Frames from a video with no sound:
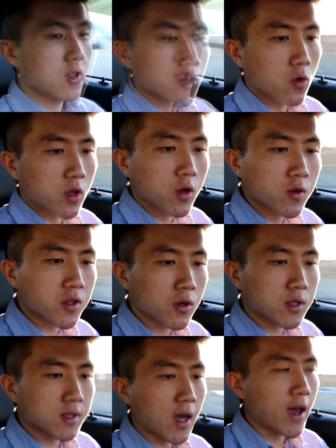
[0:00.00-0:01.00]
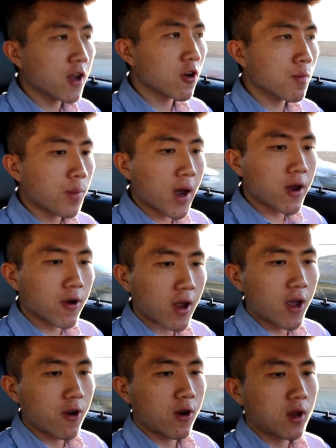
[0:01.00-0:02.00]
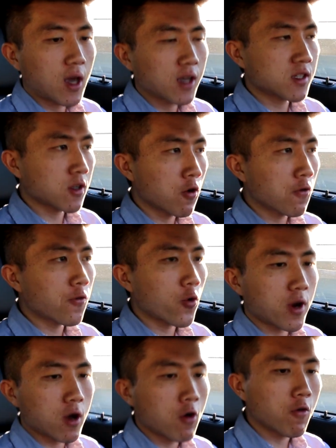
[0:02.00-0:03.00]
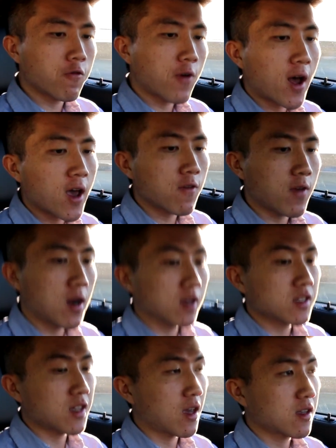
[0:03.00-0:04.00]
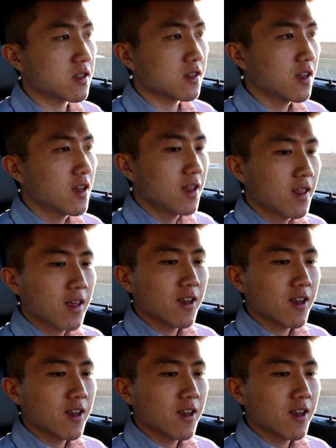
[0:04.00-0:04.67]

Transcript: So user Tiger Biter Hater guessed 04 to 05 NSX.